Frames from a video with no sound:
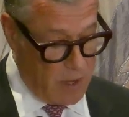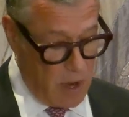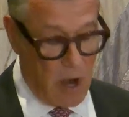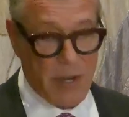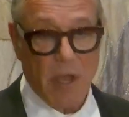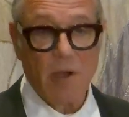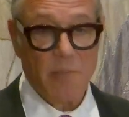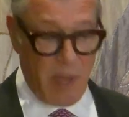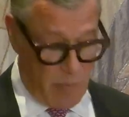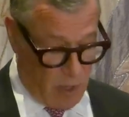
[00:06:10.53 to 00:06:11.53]
our young
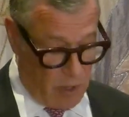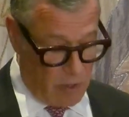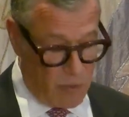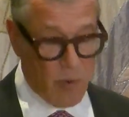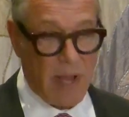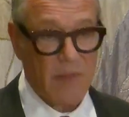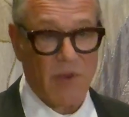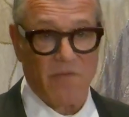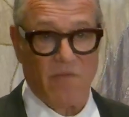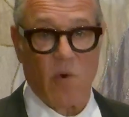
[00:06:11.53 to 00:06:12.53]
people throughout
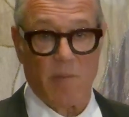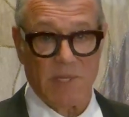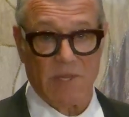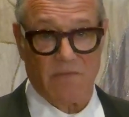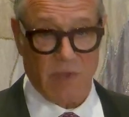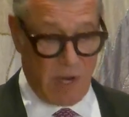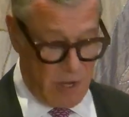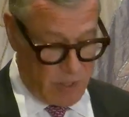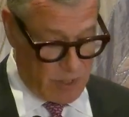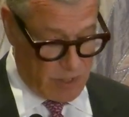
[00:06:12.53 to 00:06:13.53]
their formative
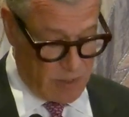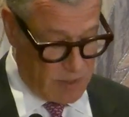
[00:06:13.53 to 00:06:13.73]
years.